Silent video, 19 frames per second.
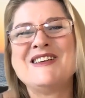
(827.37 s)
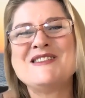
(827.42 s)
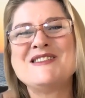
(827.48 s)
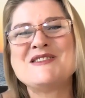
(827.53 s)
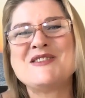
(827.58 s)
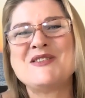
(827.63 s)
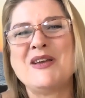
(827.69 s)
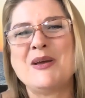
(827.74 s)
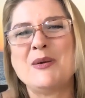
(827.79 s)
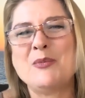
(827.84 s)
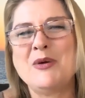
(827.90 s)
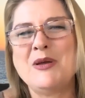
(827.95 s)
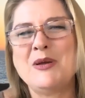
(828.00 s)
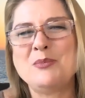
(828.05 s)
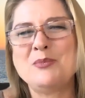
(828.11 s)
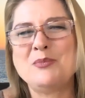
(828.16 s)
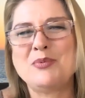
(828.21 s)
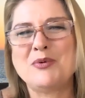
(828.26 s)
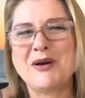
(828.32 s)
So, can we
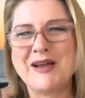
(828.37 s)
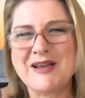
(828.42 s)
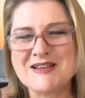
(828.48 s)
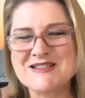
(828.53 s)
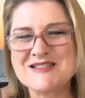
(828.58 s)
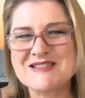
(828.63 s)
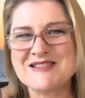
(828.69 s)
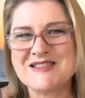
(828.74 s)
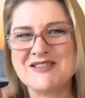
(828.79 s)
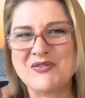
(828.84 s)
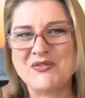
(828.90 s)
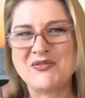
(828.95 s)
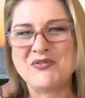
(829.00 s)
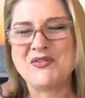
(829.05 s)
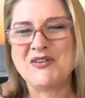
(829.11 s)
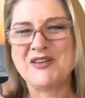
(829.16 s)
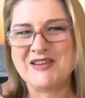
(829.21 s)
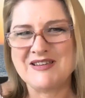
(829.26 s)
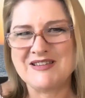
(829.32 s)
embrace the
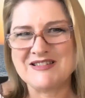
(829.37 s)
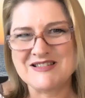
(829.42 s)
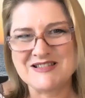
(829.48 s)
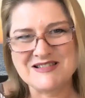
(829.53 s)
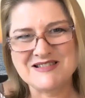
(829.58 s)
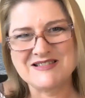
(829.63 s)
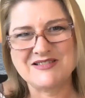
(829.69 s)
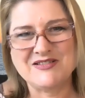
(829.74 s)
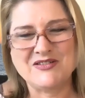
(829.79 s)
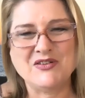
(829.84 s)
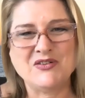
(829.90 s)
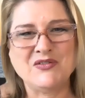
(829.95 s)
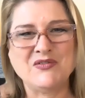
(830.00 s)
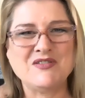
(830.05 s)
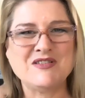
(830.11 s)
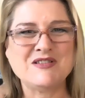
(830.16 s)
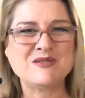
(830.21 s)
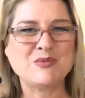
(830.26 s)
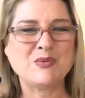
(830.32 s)
fears
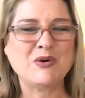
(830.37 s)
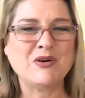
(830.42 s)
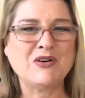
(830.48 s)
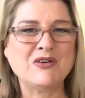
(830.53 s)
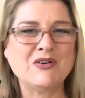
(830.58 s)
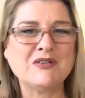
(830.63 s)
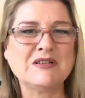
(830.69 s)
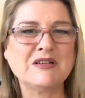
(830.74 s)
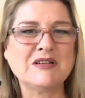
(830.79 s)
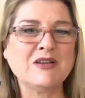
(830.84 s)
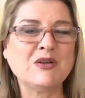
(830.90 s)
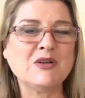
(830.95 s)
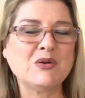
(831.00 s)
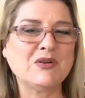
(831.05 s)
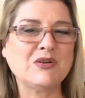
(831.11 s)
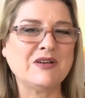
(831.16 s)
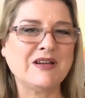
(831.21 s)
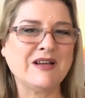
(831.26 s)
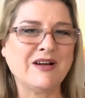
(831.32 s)
of this world,
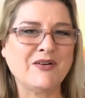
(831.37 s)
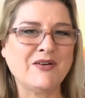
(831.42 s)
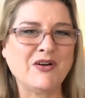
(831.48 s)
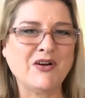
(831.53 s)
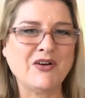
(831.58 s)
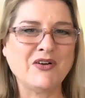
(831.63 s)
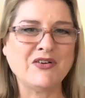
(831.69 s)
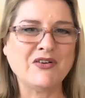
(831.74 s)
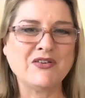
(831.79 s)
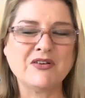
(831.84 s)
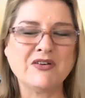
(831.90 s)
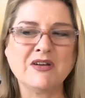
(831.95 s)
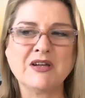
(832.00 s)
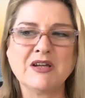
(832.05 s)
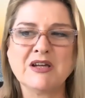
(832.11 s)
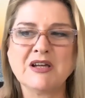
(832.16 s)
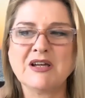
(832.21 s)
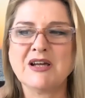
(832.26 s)
including our own,